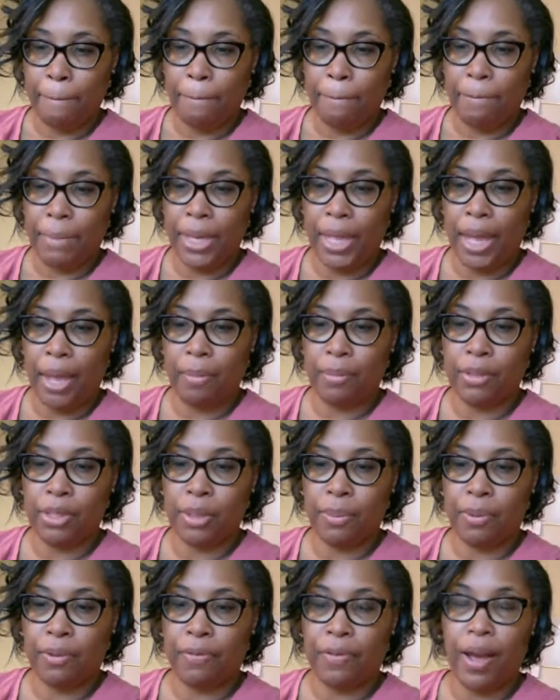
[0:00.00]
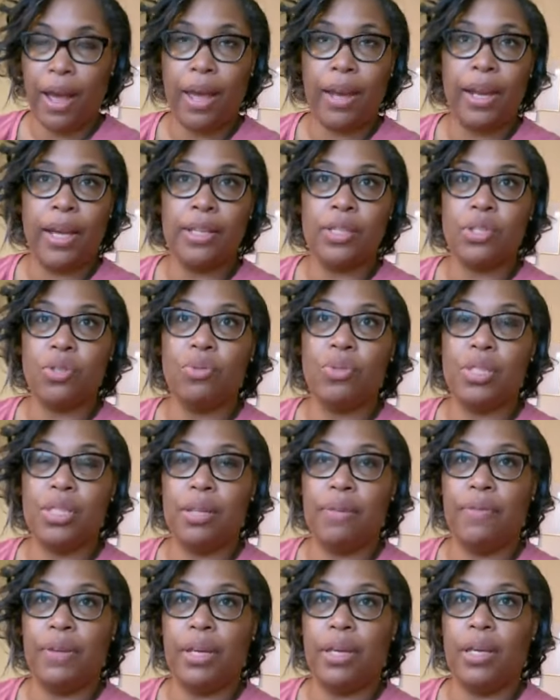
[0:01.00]
be able to provide
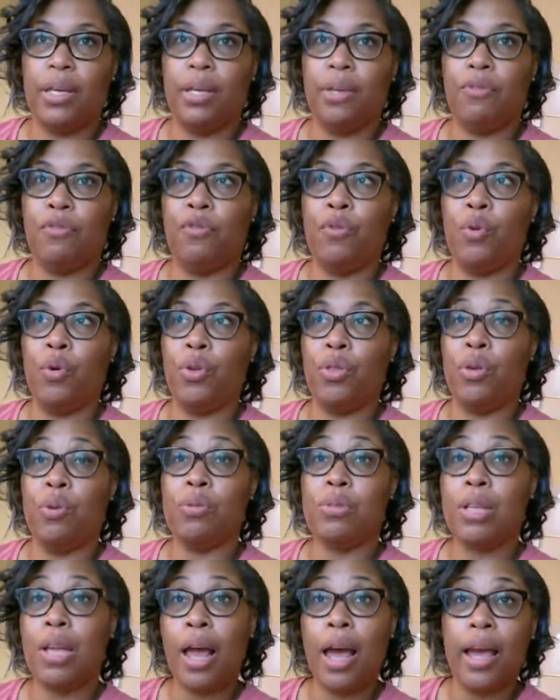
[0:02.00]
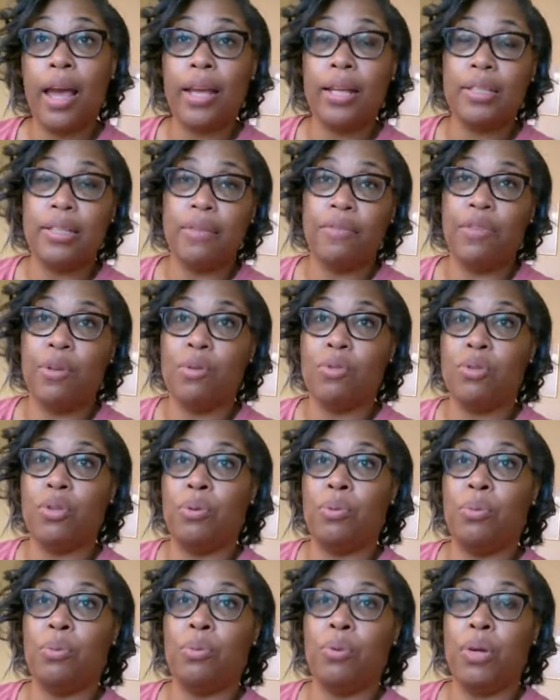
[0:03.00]
exclusivity for those clients if those are
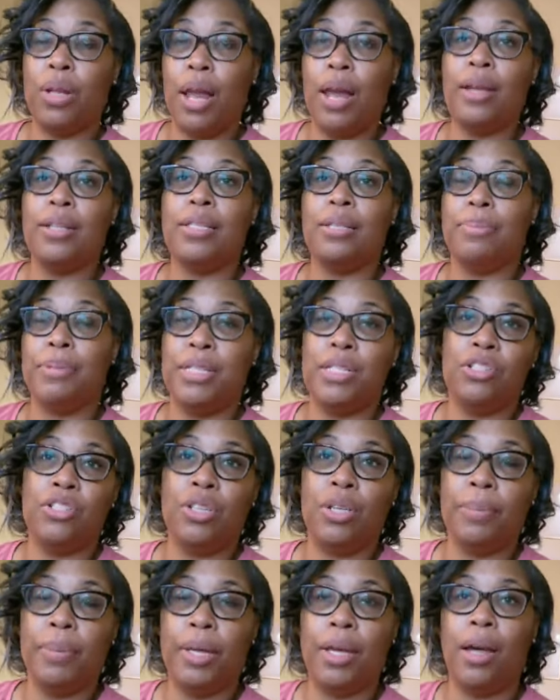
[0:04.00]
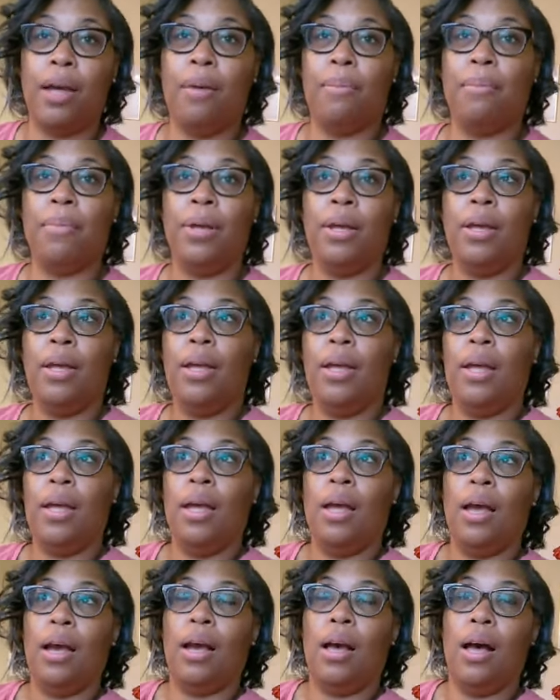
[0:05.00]
clients that potentially become
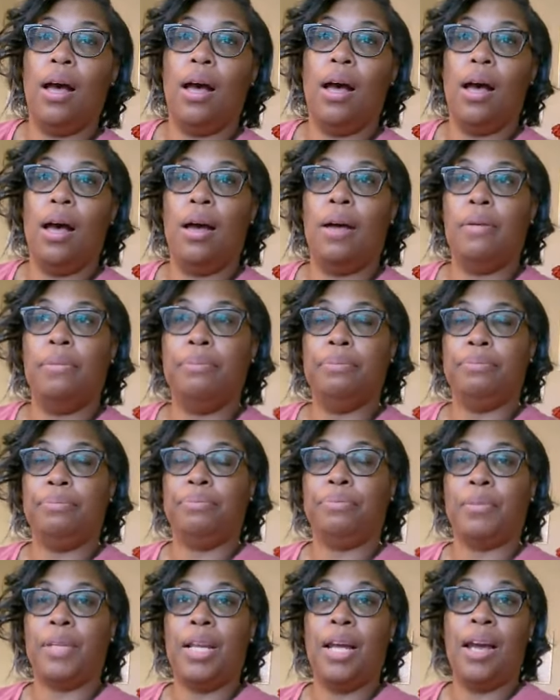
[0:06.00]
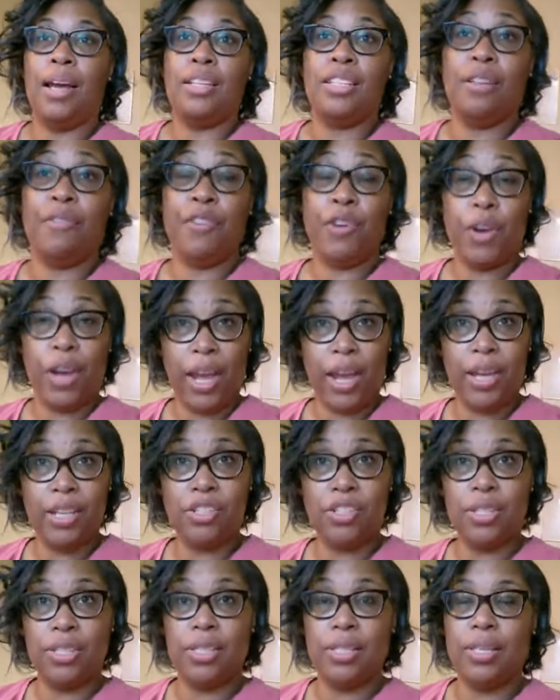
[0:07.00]
clients of your
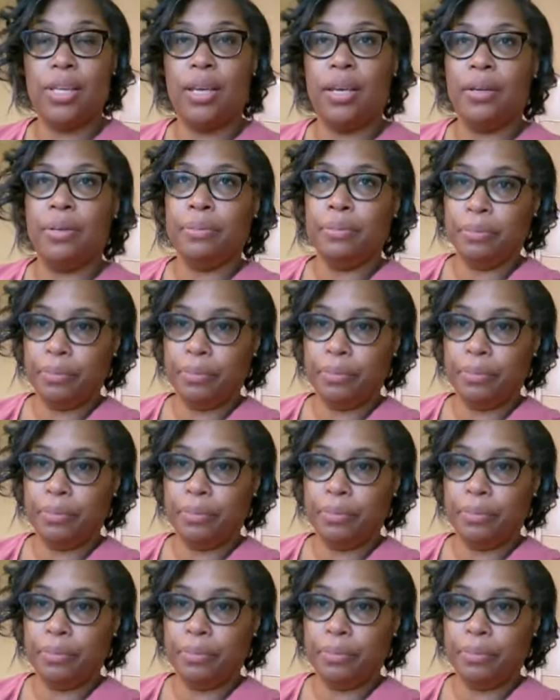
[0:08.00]
agency.